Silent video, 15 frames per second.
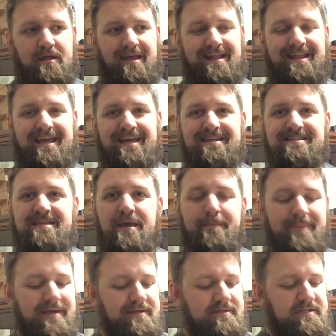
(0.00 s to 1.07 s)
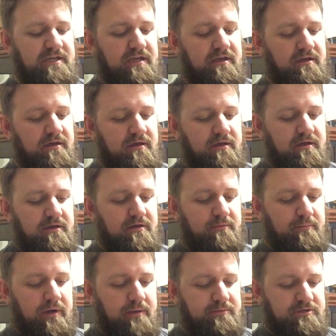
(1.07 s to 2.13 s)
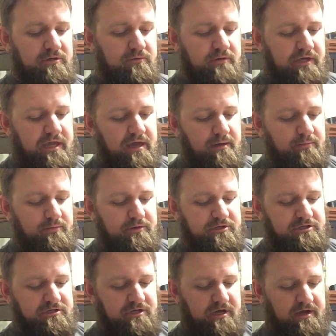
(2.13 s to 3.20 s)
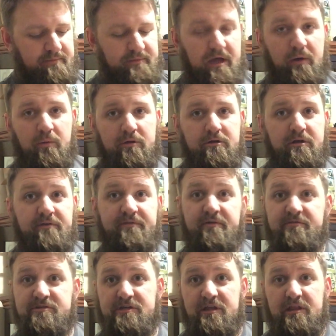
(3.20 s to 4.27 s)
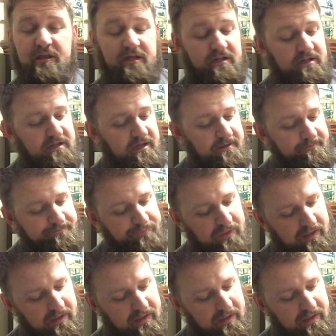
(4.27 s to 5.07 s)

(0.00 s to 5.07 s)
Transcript: Nascp pipe show recap, which I'm now wondering if I ever saw the light of day,